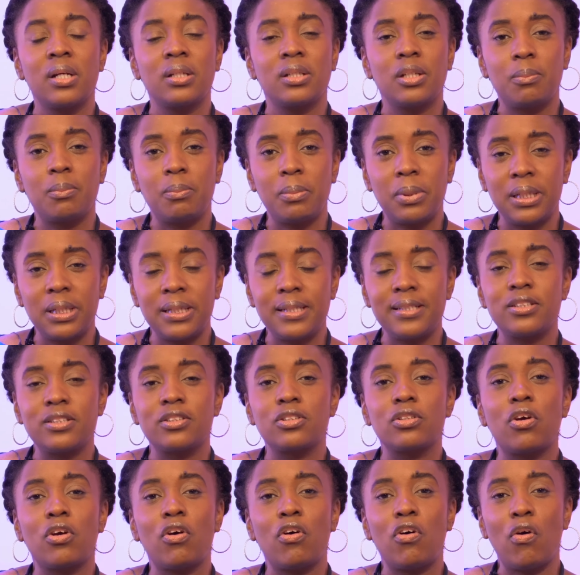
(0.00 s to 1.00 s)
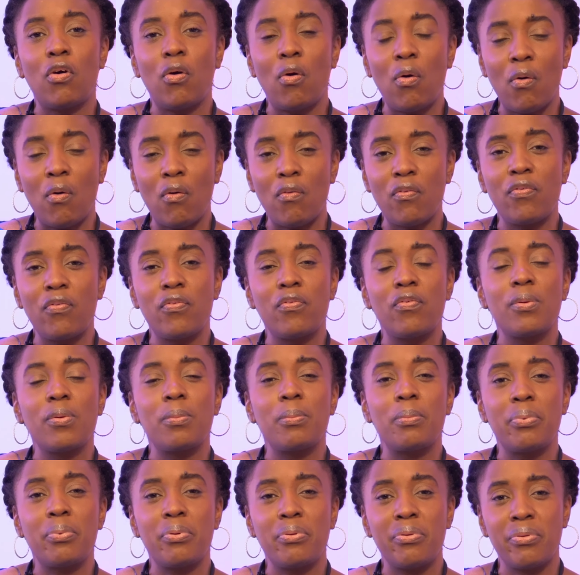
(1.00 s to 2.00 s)
the place of
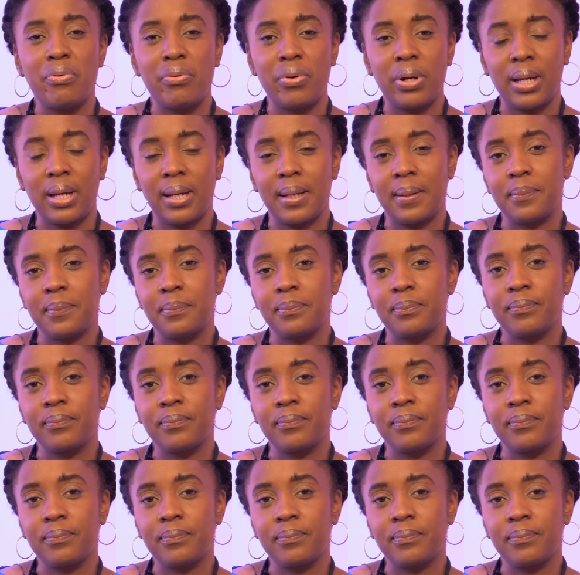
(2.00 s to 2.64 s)
prayer.